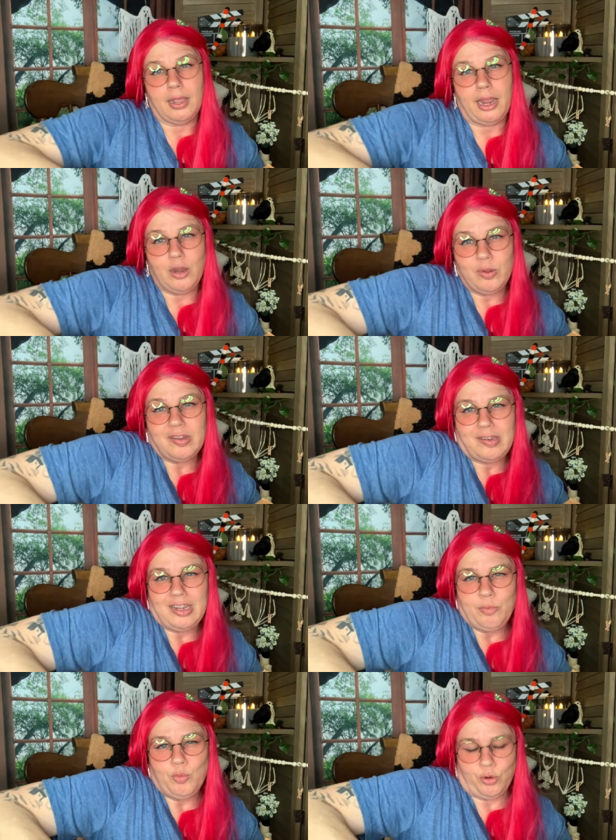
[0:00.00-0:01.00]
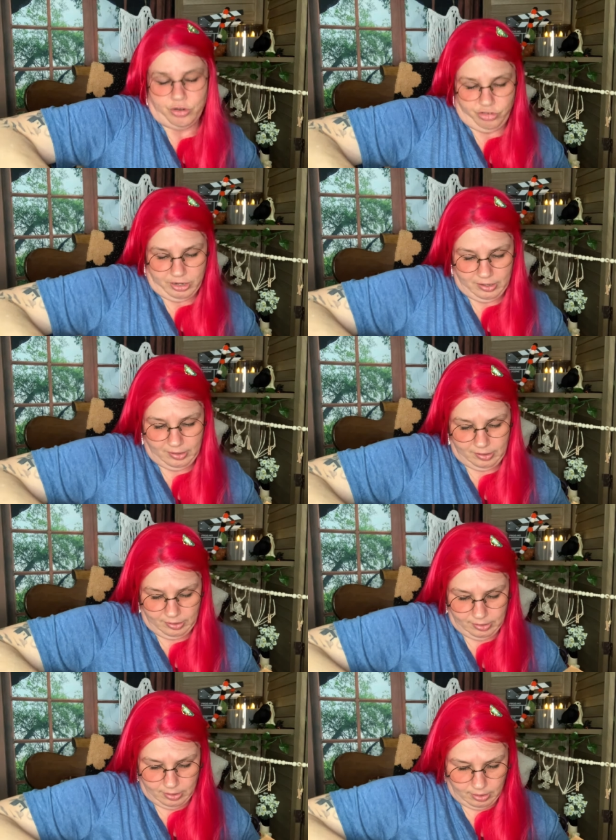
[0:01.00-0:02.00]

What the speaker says: And it was a TEMU purchase.